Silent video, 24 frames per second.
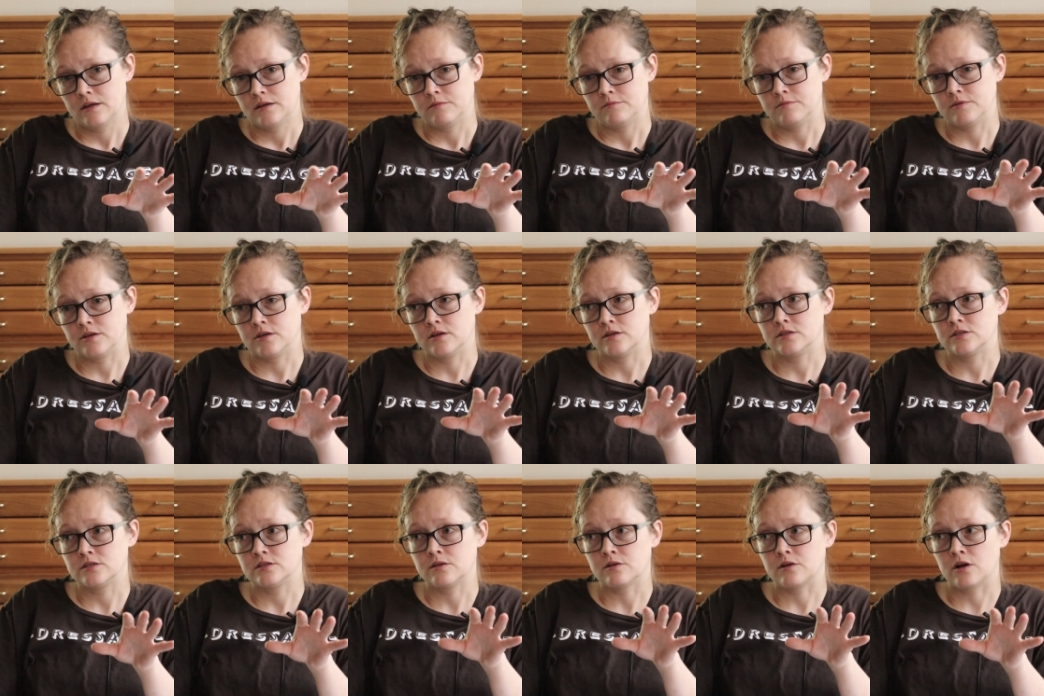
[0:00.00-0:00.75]

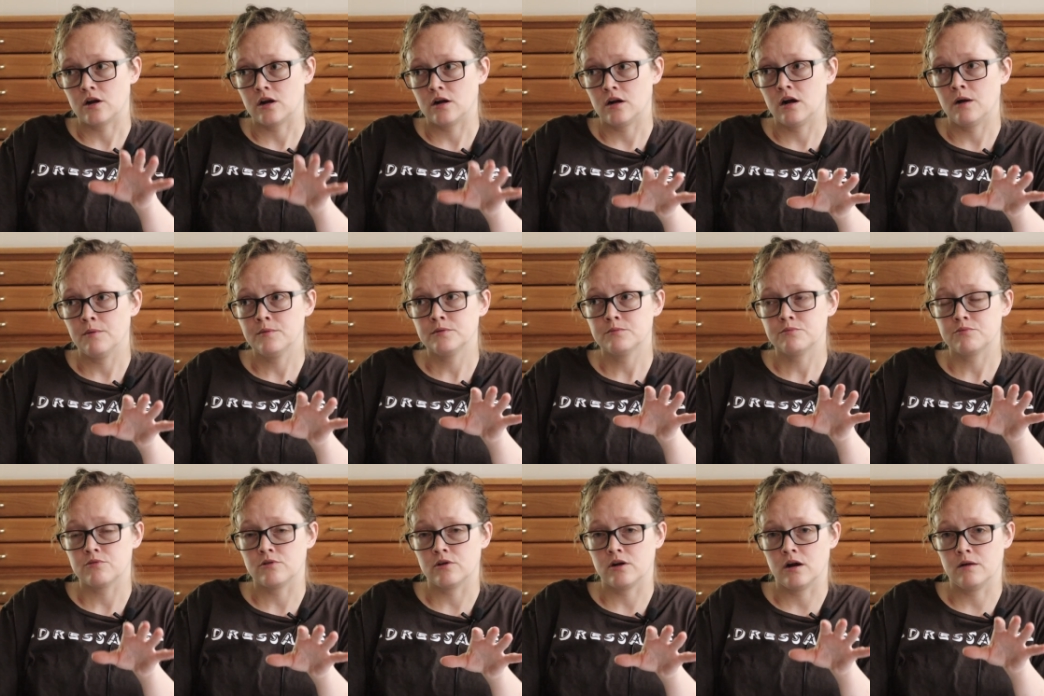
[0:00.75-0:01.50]
Because the common
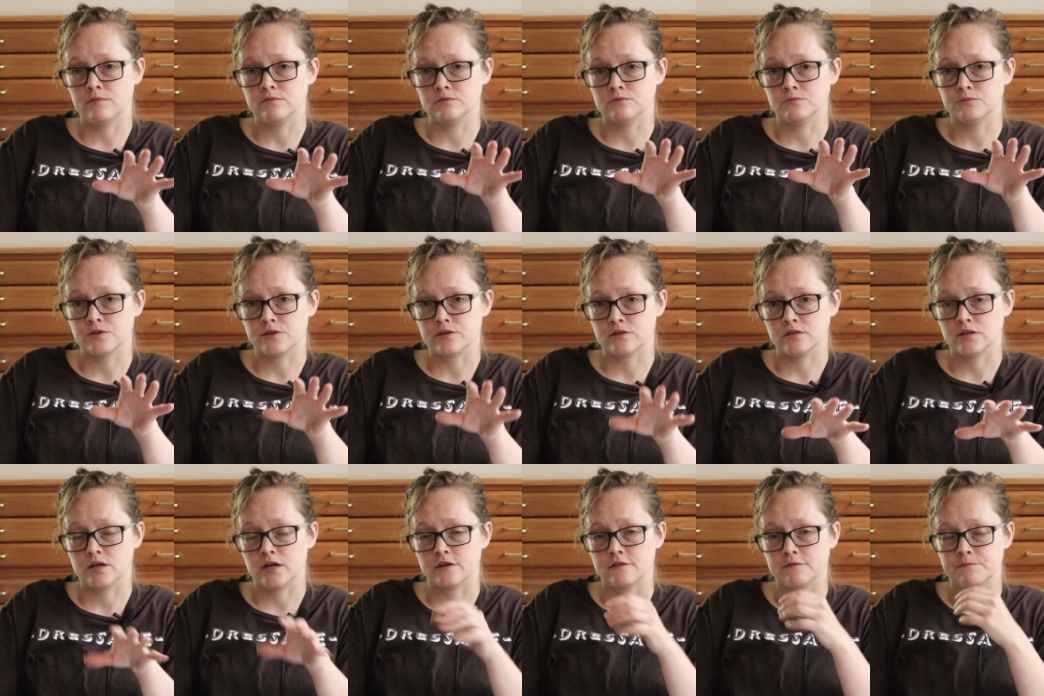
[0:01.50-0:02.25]
problem with a
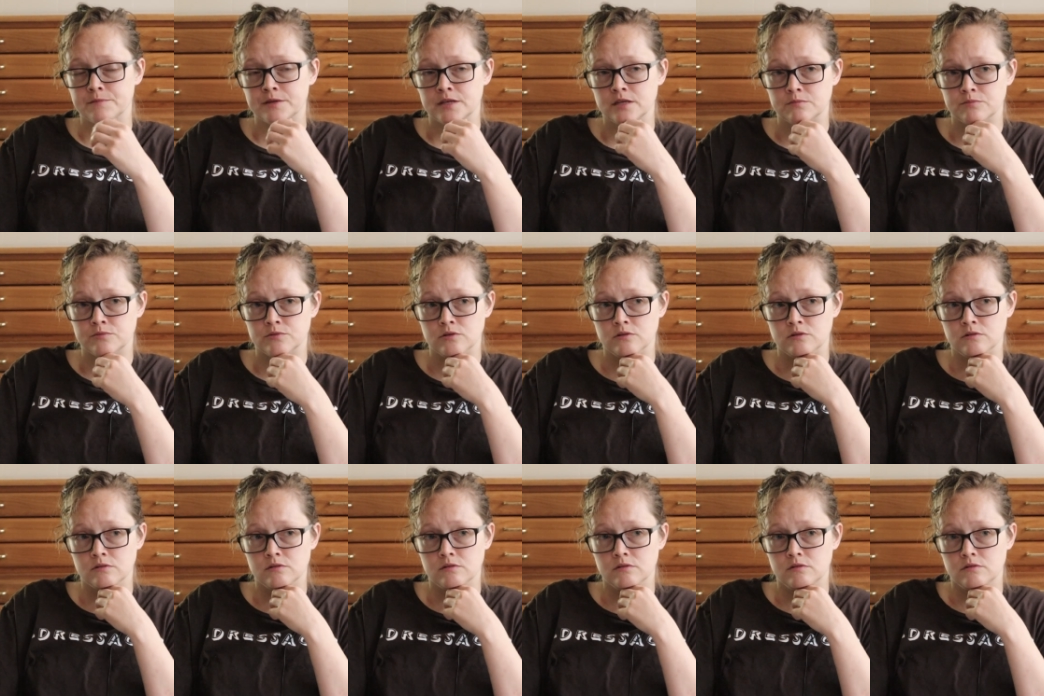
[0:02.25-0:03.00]
lot of
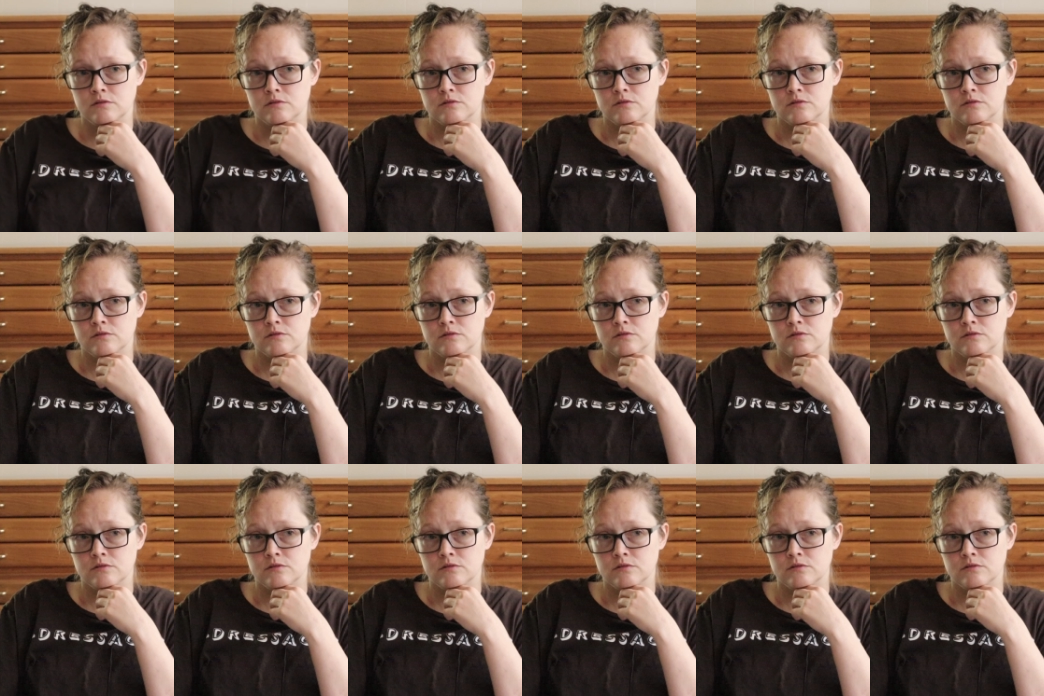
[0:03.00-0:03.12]
people